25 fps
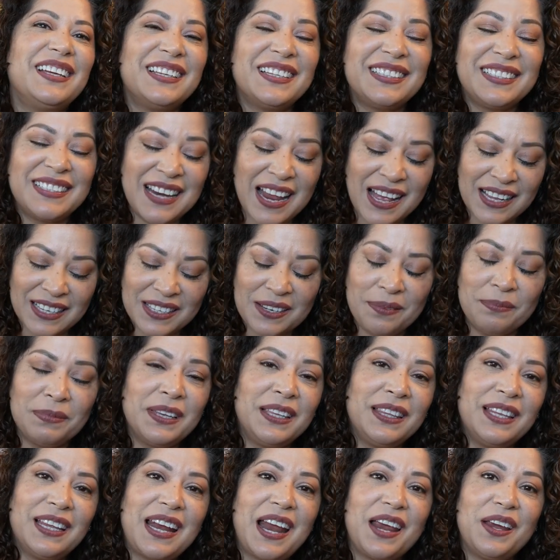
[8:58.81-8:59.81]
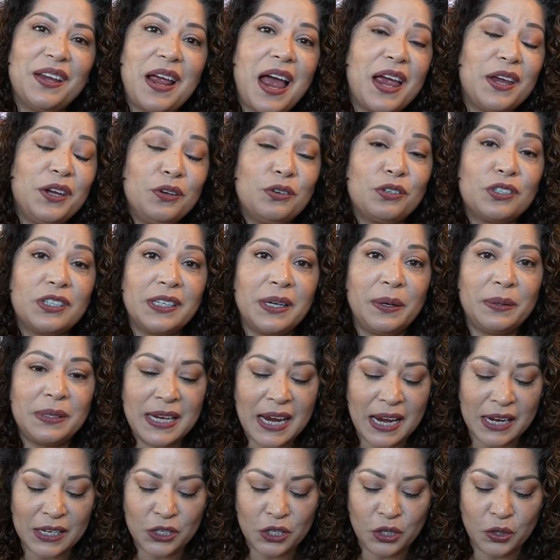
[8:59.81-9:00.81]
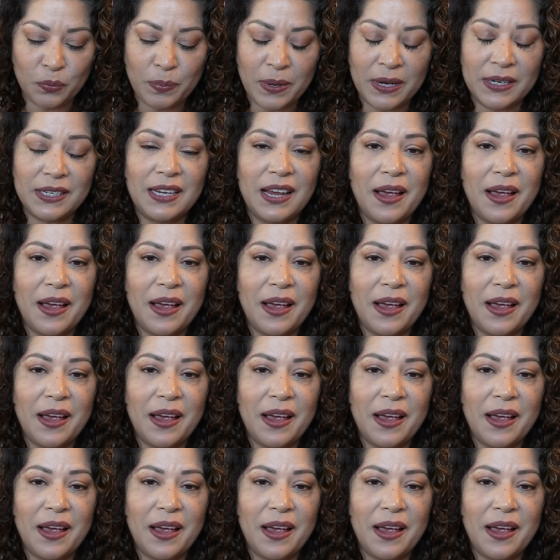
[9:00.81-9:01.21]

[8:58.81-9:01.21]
is not something that I usually take to, but